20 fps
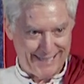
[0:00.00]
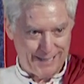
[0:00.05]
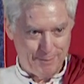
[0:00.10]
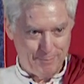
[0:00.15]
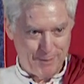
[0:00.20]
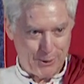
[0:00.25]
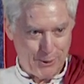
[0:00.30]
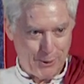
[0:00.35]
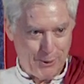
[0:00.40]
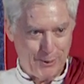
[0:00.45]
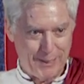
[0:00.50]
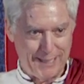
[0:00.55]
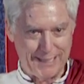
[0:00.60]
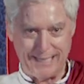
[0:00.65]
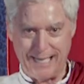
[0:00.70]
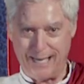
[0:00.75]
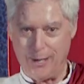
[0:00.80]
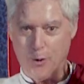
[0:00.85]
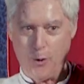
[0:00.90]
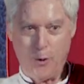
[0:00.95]
The materialists
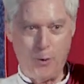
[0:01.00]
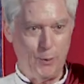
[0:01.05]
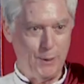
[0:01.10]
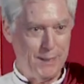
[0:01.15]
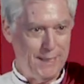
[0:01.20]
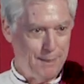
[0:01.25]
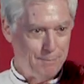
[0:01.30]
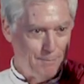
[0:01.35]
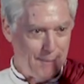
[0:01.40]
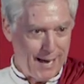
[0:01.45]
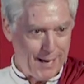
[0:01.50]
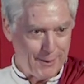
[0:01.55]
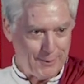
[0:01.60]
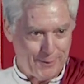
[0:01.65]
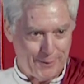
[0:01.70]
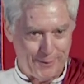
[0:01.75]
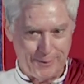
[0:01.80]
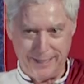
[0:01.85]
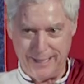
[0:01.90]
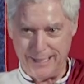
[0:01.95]
say only
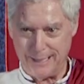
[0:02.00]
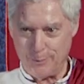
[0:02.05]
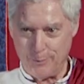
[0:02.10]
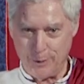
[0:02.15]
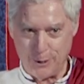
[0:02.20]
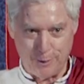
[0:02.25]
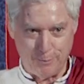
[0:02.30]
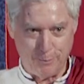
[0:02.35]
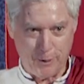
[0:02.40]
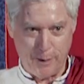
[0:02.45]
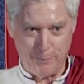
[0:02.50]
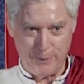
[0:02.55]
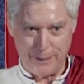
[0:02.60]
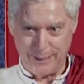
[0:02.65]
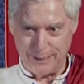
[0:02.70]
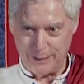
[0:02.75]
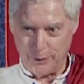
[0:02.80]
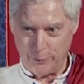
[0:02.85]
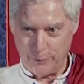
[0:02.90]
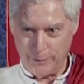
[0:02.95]
matter and its emergent
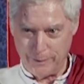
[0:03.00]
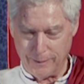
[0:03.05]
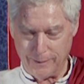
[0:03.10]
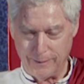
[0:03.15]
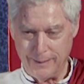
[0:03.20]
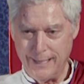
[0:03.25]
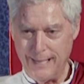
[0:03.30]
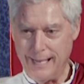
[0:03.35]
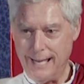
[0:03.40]
properties are real,